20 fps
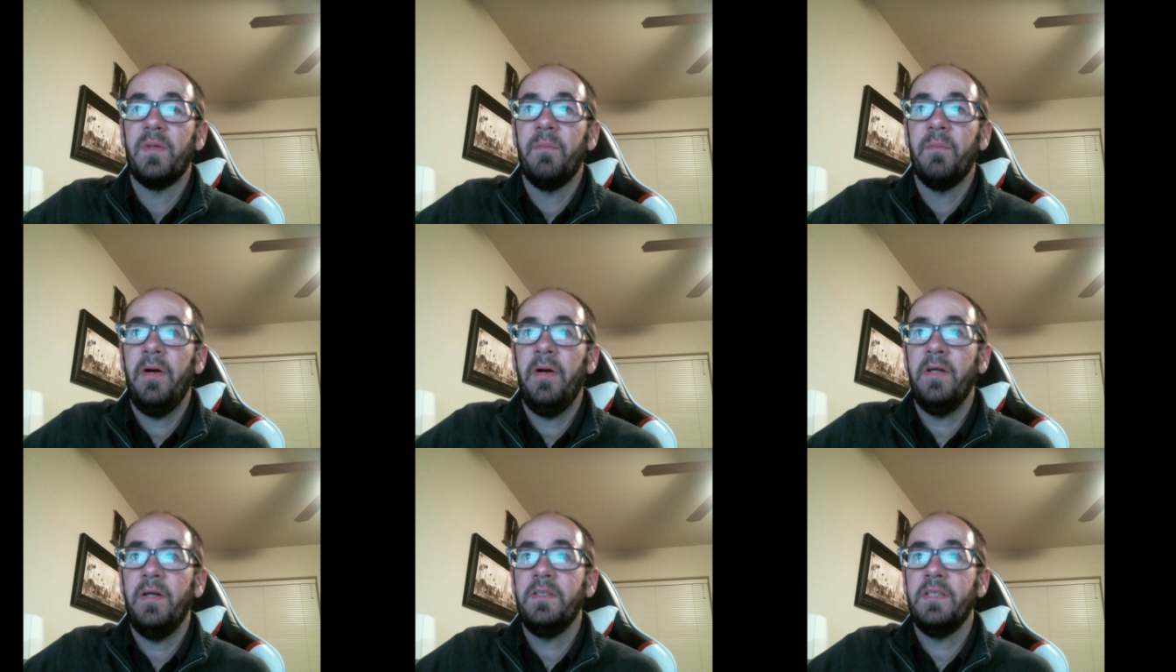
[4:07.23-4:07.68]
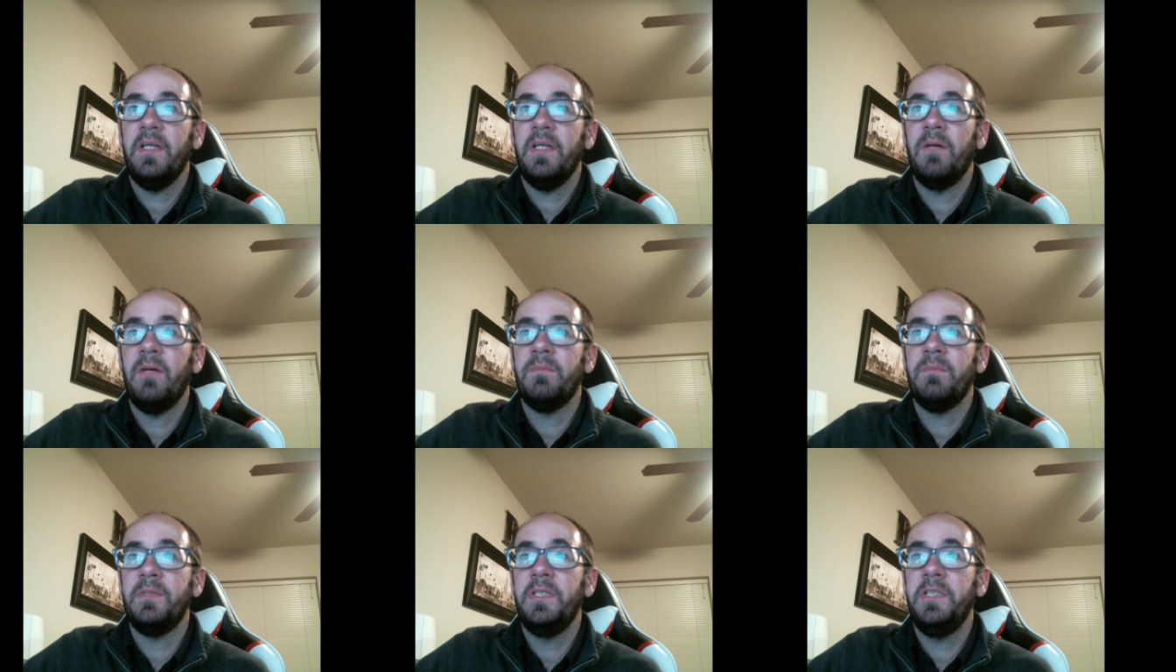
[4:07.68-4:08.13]
Parents can
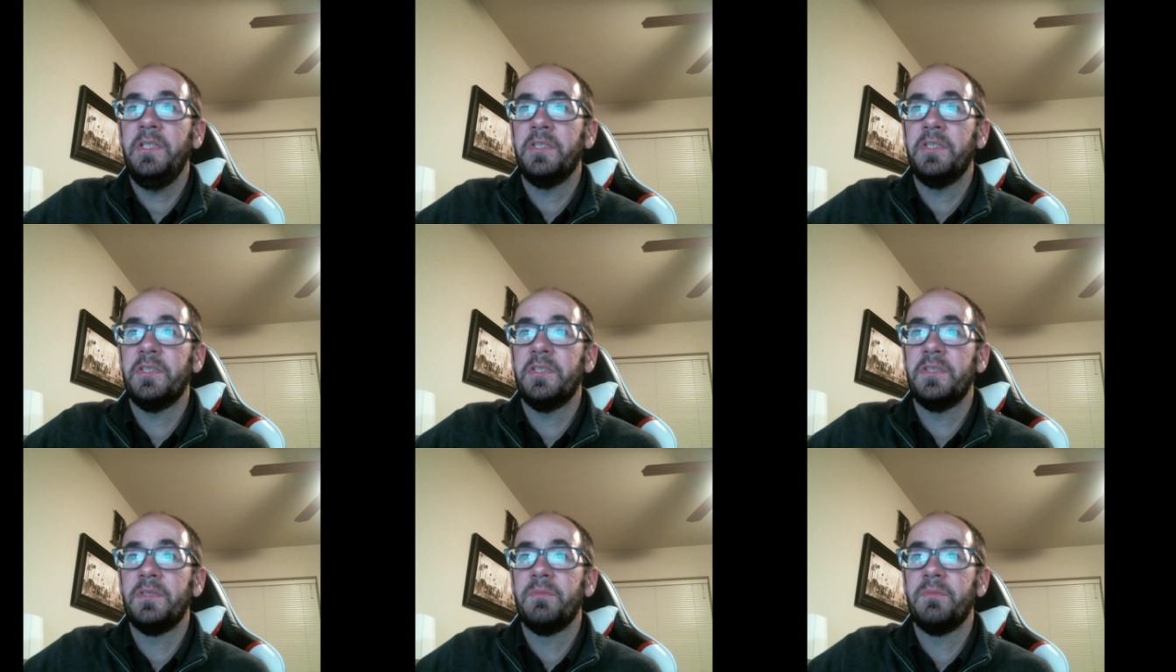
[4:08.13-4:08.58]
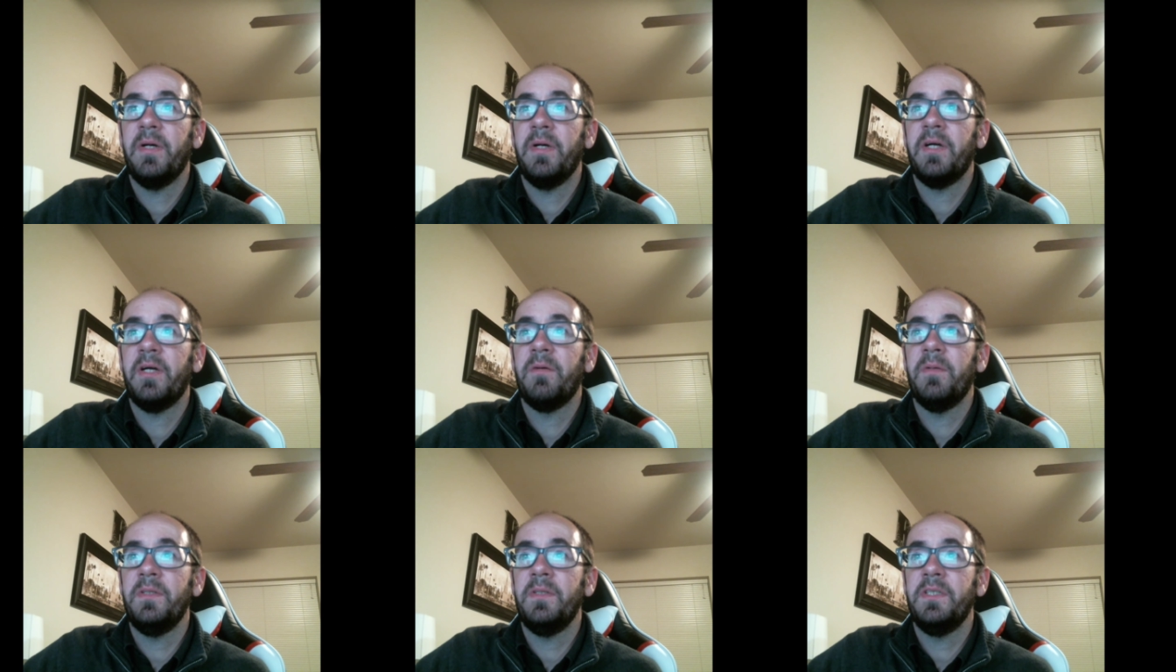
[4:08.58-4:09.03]
help teachers by
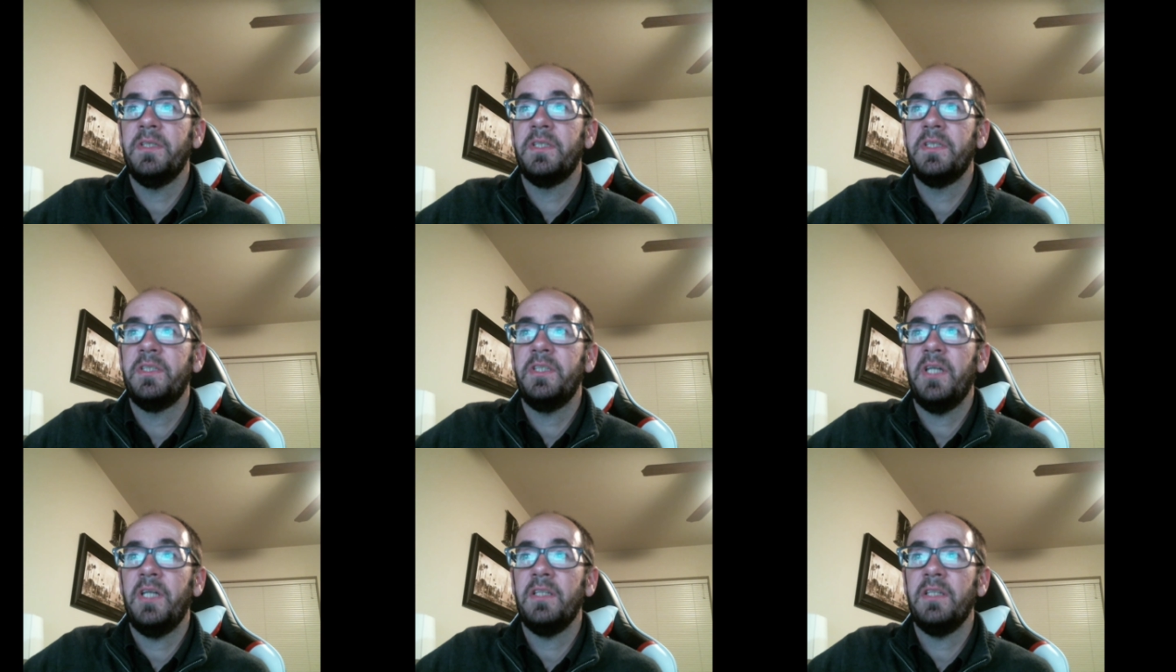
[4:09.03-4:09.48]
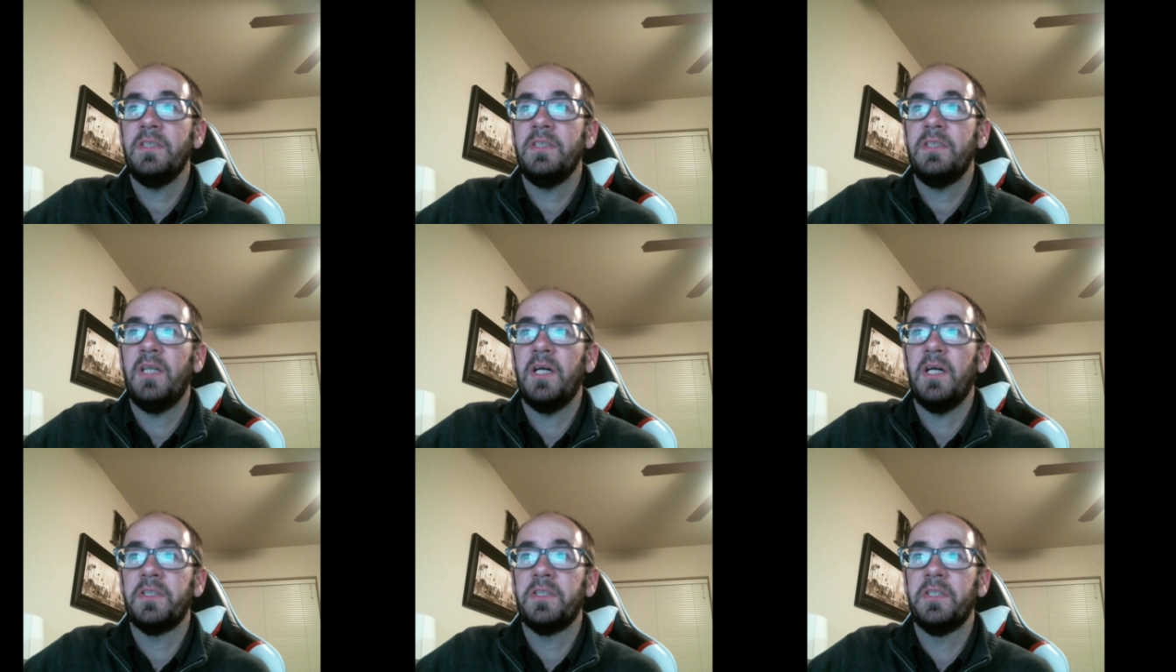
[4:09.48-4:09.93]
going to the child's
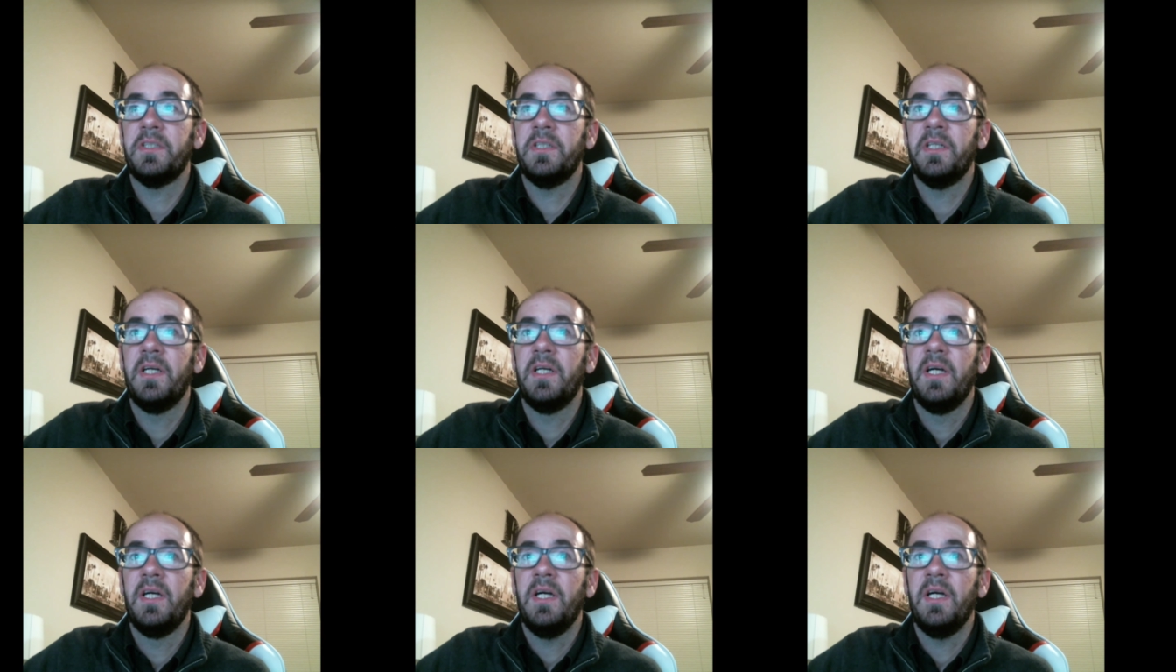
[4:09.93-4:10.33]
doctor